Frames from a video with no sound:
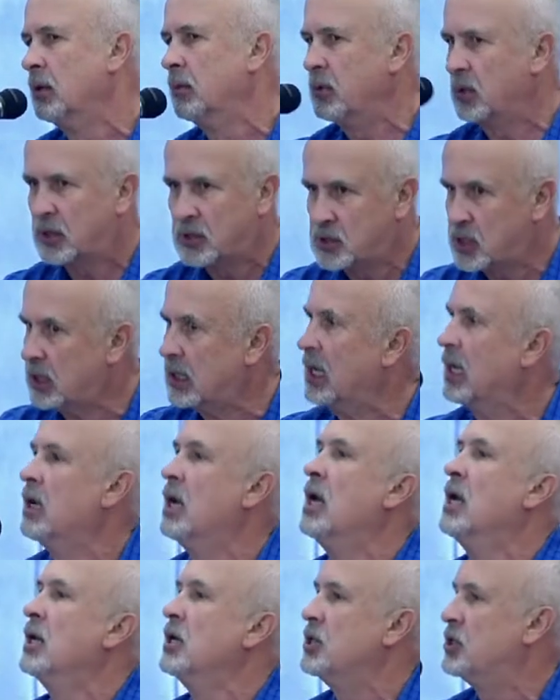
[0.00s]
Because
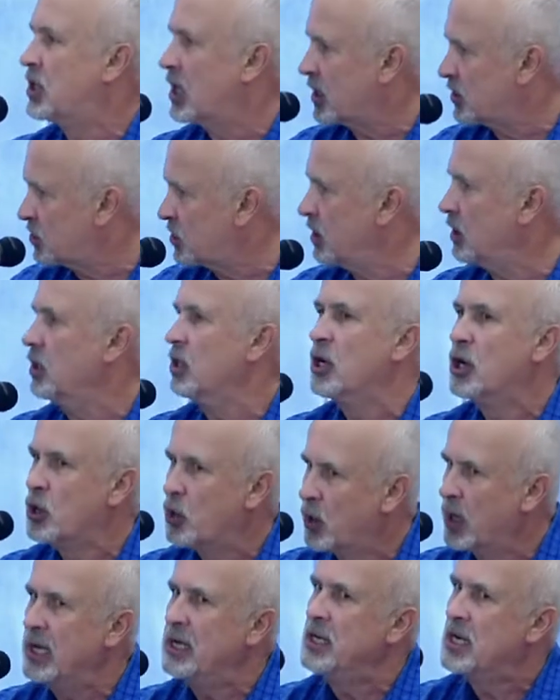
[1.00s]
again, doesn't
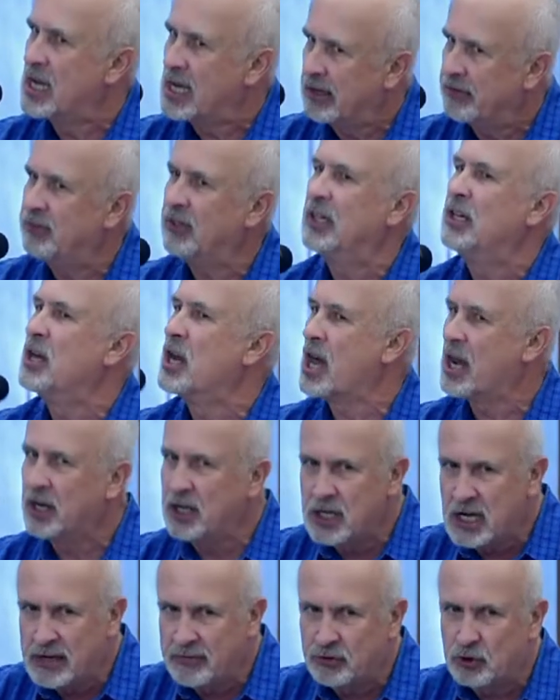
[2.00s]
know enough and not
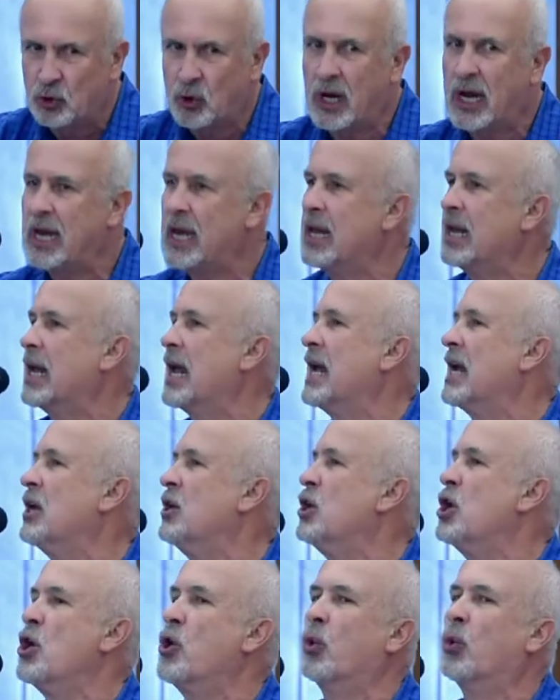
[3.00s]
enough training
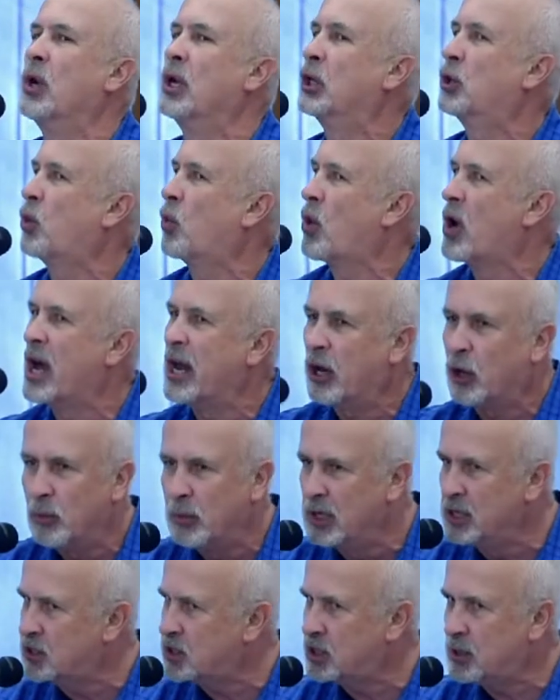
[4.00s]
and no
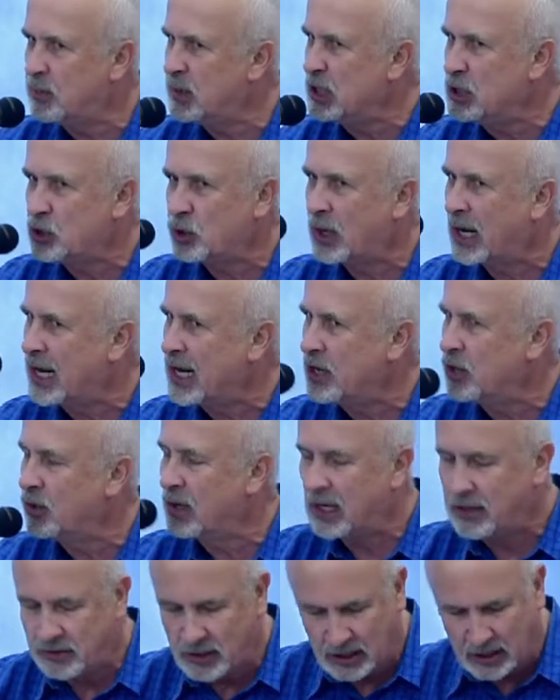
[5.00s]
requirements to be trained or
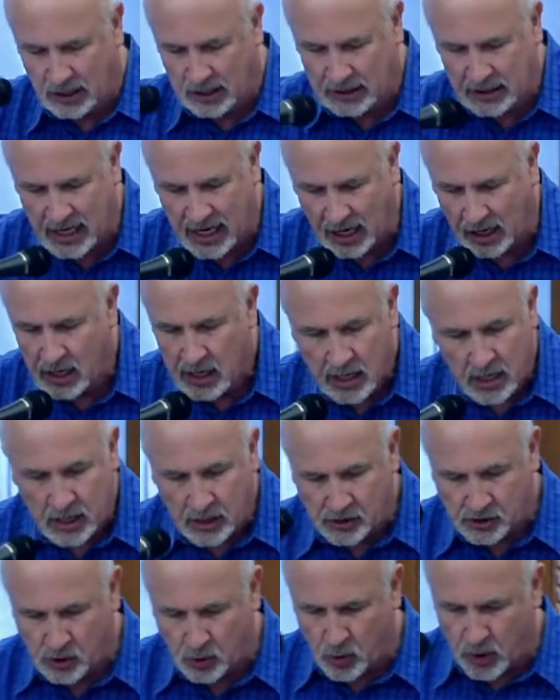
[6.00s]
anything like that.
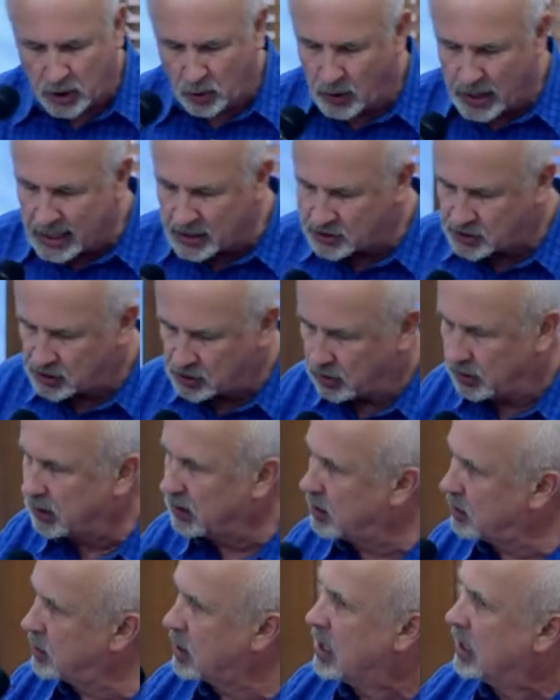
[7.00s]
So when Red's doing
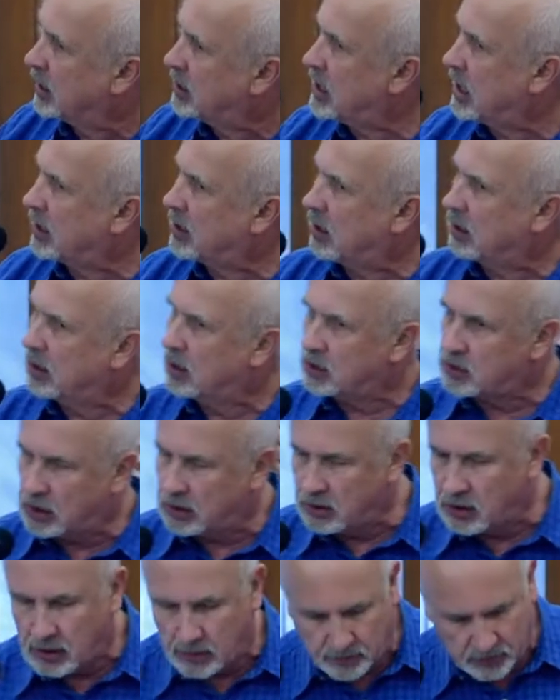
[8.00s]
this, taking
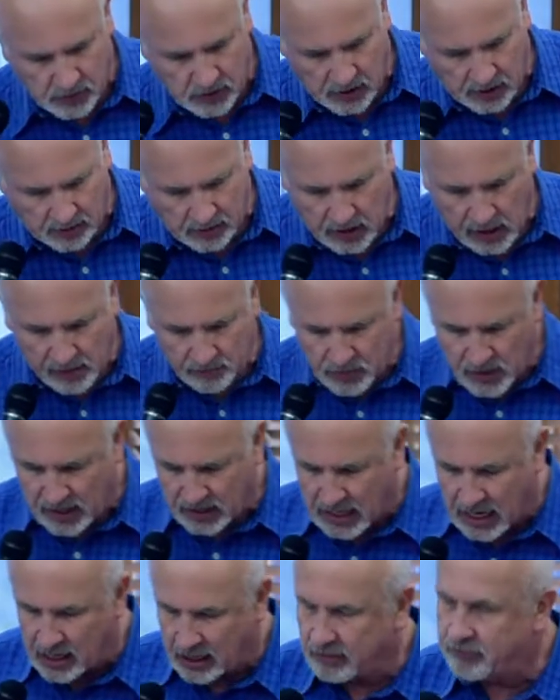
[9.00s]
this, the, uh,
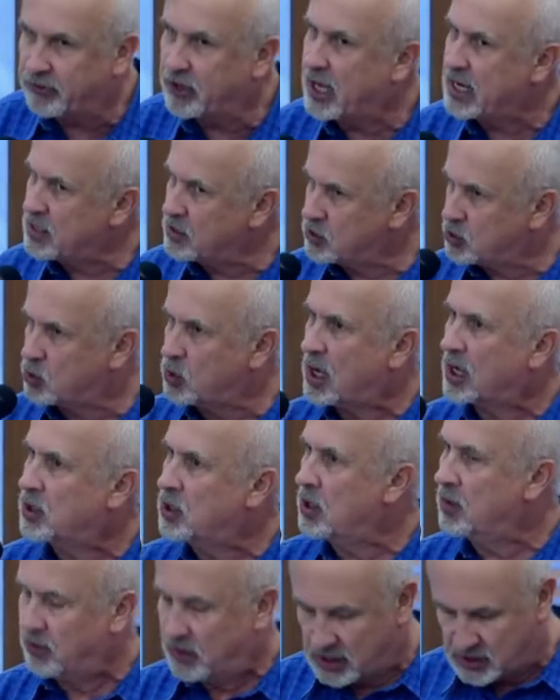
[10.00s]
uh getting flight
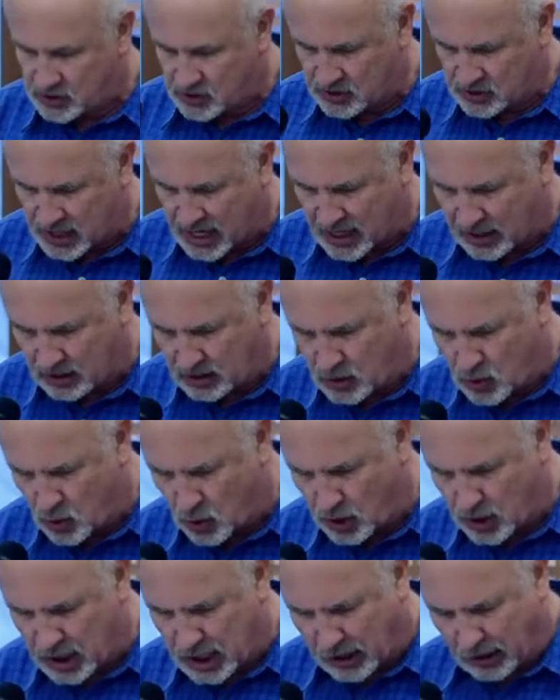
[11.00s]
instruction, this is out of the
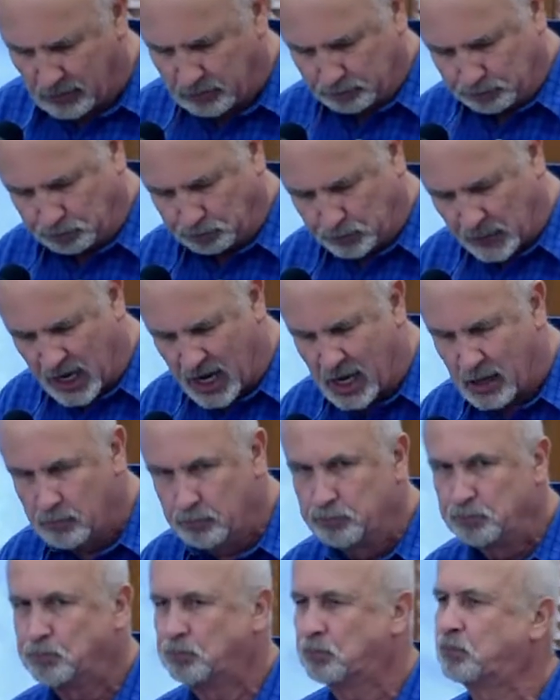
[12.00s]
ordinary.
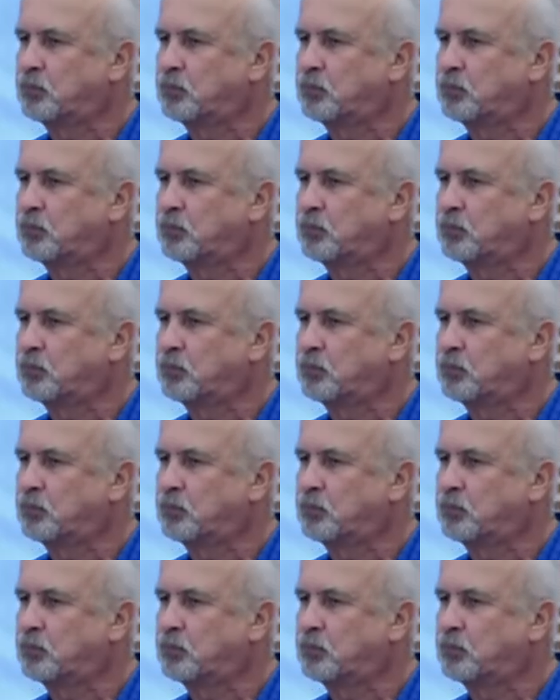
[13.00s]
Um,